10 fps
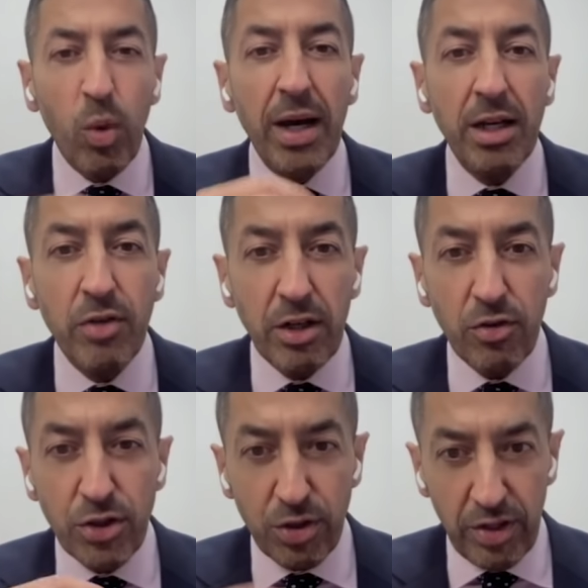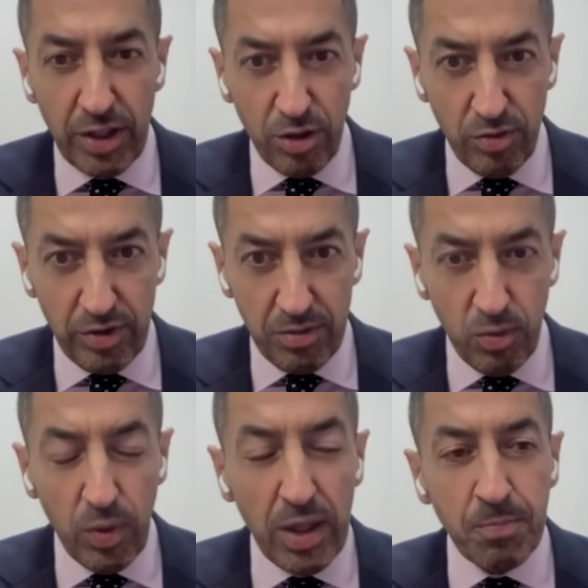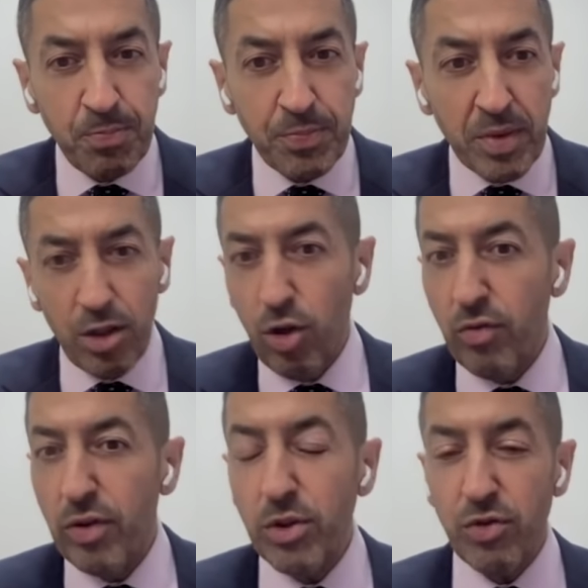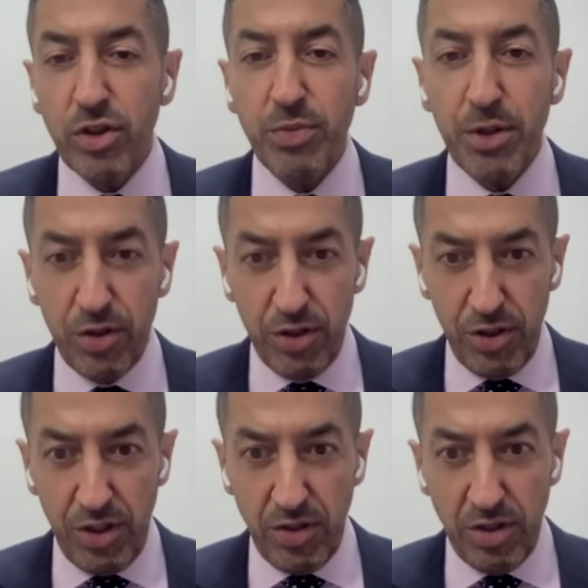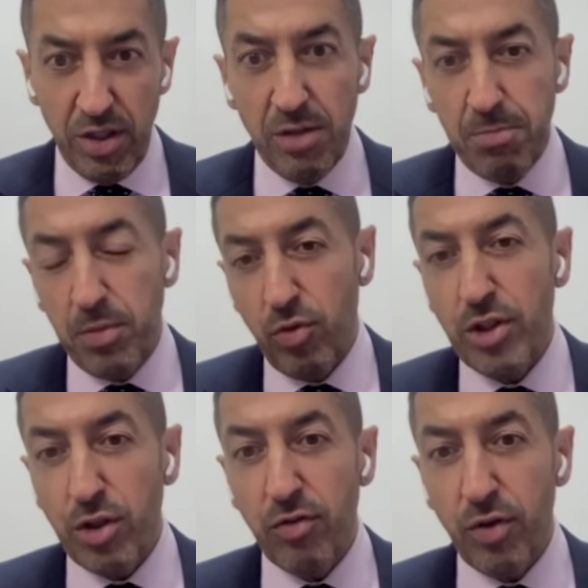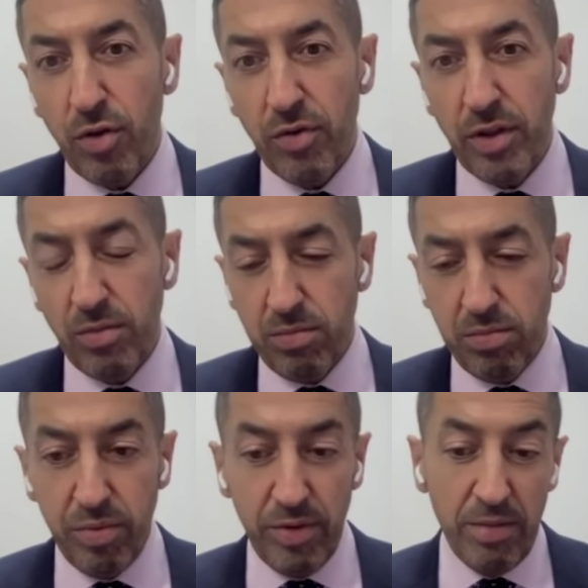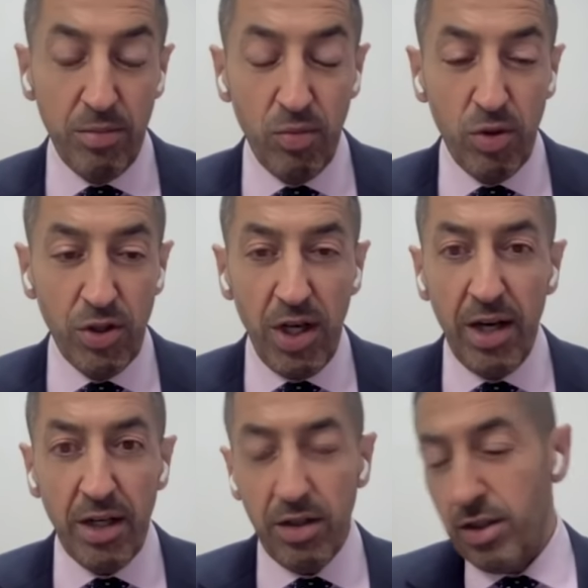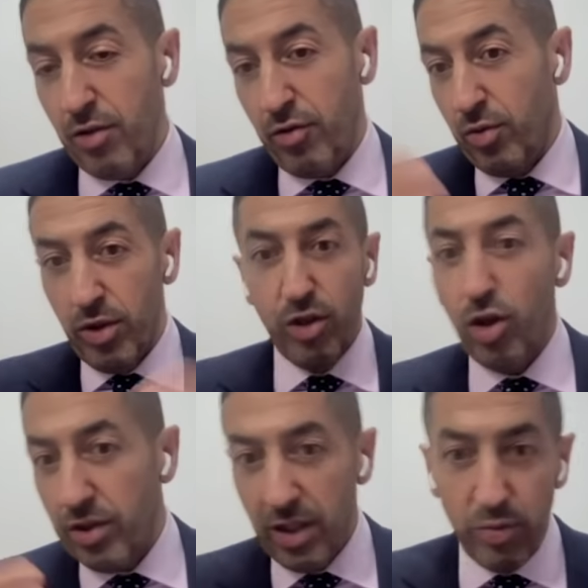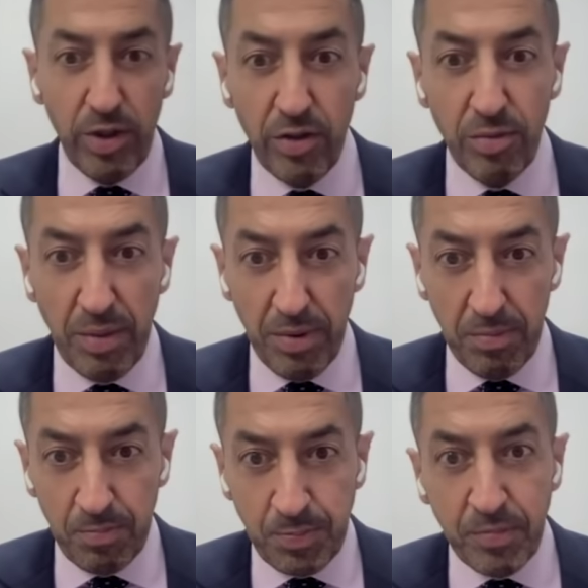Why greater risk of getting COVID? Well, COVID was a respiratory disease. The risk of COVID was higher if you were in contact with other people.